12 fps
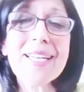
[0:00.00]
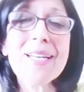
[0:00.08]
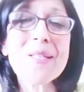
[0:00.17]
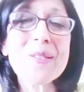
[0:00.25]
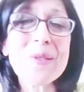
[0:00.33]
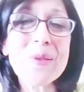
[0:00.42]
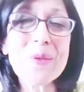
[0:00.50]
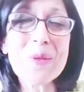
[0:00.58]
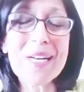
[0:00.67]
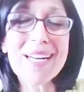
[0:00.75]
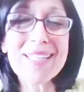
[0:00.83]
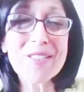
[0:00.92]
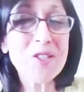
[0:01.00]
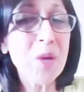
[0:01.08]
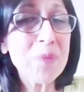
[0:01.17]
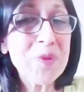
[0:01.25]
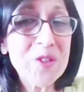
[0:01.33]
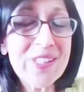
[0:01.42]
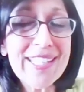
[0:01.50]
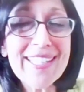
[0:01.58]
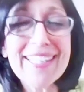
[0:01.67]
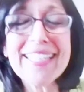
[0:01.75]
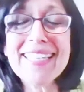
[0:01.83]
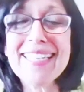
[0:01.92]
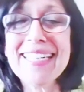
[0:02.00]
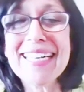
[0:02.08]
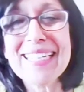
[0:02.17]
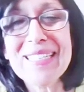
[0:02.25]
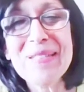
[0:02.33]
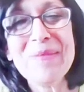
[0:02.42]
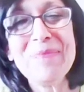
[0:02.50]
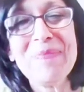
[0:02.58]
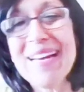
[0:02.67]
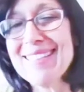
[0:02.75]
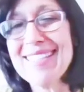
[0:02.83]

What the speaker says: So top 3, and this